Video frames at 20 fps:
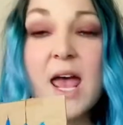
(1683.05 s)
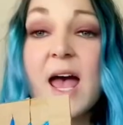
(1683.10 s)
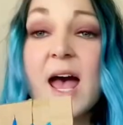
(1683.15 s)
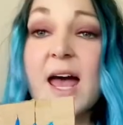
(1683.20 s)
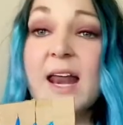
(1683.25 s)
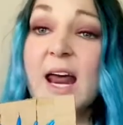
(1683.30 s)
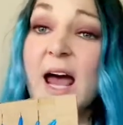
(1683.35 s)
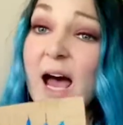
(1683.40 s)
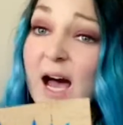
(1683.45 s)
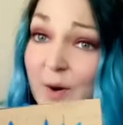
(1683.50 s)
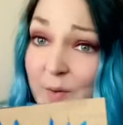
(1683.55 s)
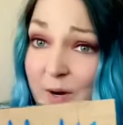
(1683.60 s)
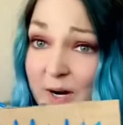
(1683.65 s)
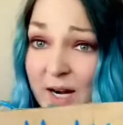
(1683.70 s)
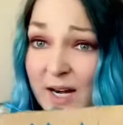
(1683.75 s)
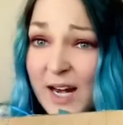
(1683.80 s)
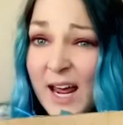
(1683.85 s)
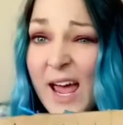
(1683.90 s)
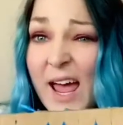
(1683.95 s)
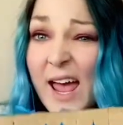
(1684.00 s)
and how we're
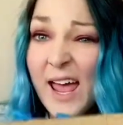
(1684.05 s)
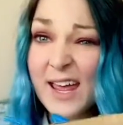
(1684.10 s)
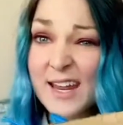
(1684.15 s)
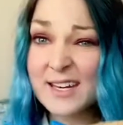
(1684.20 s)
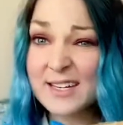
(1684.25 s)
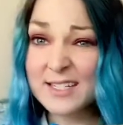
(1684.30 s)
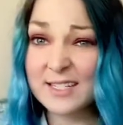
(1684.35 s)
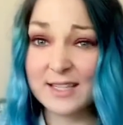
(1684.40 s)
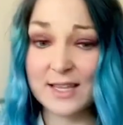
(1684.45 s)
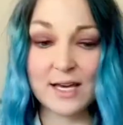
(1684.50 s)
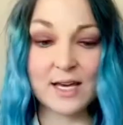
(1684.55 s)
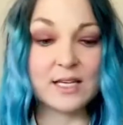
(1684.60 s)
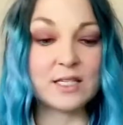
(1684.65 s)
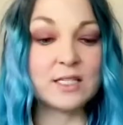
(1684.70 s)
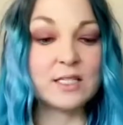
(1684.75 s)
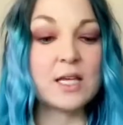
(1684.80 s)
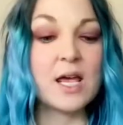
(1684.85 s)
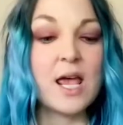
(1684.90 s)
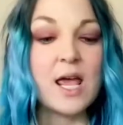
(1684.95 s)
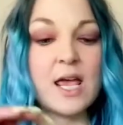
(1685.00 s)
gonna end
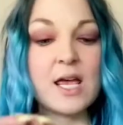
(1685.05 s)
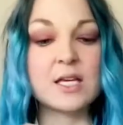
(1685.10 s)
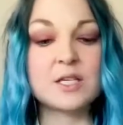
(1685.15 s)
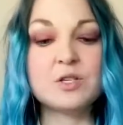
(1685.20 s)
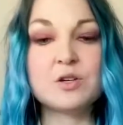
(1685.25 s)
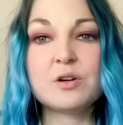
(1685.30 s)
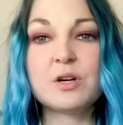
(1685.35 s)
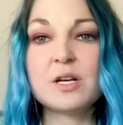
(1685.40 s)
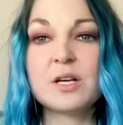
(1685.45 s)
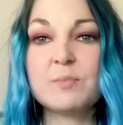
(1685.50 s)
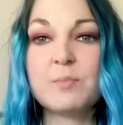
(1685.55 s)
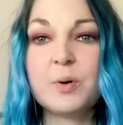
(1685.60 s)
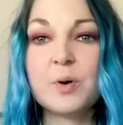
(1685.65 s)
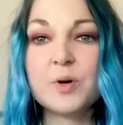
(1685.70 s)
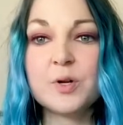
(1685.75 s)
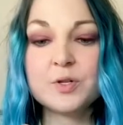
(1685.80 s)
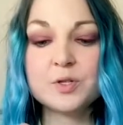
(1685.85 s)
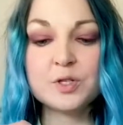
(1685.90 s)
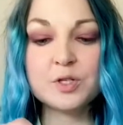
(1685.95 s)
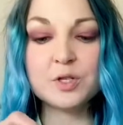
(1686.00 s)
this is you're gonna
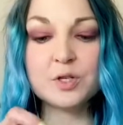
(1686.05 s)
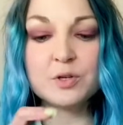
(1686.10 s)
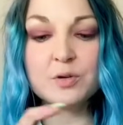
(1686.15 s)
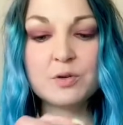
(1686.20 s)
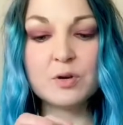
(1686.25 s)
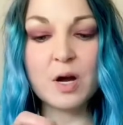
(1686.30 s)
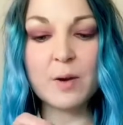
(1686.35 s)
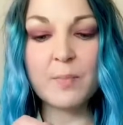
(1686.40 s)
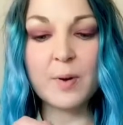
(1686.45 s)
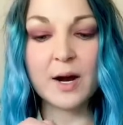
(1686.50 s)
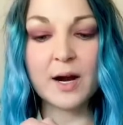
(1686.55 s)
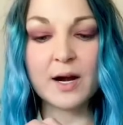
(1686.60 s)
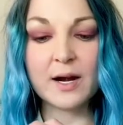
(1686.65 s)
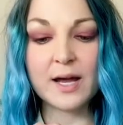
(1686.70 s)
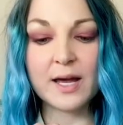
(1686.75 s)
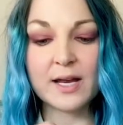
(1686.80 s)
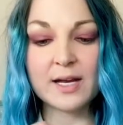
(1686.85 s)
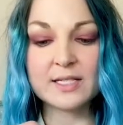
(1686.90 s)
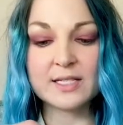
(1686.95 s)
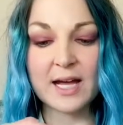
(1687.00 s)
pull two apart
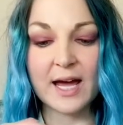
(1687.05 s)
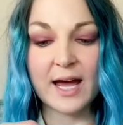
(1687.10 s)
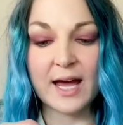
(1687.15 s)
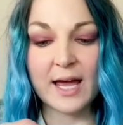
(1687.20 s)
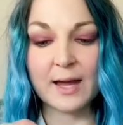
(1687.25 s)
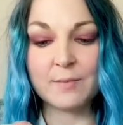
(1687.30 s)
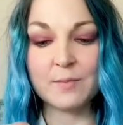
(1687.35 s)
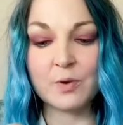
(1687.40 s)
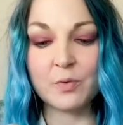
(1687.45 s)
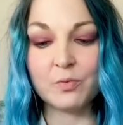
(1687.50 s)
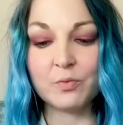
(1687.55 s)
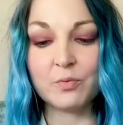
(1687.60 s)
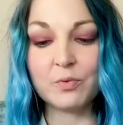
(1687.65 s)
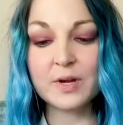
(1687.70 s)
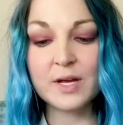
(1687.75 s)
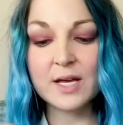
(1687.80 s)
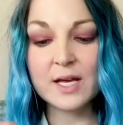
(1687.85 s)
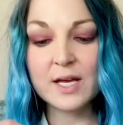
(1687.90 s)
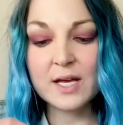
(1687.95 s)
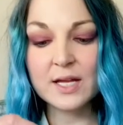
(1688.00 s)
at a time
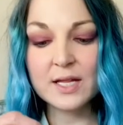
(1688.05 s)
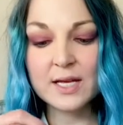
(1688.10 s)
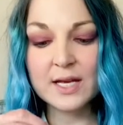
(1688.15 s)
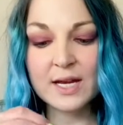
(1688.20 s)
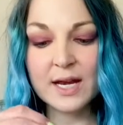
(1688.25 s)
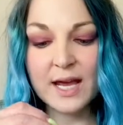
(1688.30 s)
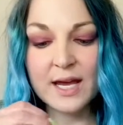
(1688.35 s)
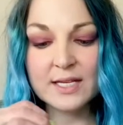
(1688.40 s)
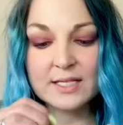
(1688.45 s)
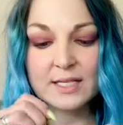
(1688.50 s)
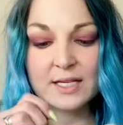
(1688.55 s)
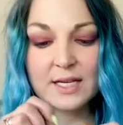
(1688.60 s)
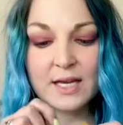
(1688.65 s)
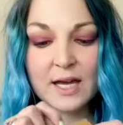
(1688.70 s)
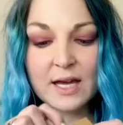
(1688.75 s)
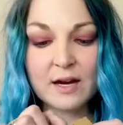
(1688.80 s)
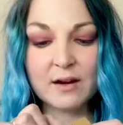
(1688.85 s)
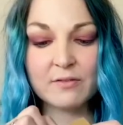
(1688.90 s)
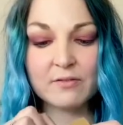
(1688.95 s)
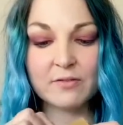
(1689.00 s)
really nice and
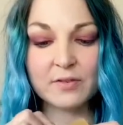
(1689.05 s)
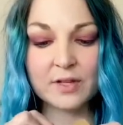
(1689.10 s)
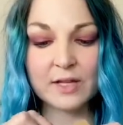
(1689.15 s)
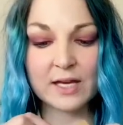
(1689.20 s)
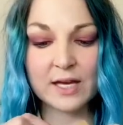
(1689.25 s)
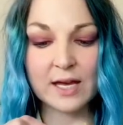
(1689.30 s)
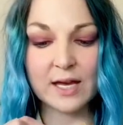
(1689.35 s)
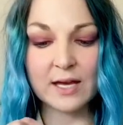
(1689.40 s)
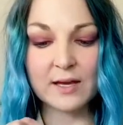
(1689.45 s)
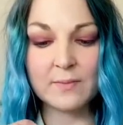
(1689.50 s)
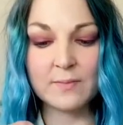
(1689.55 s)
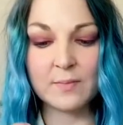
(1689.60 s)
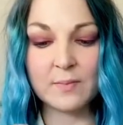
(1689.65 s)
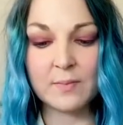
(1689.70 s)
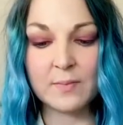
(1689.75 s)
carefully.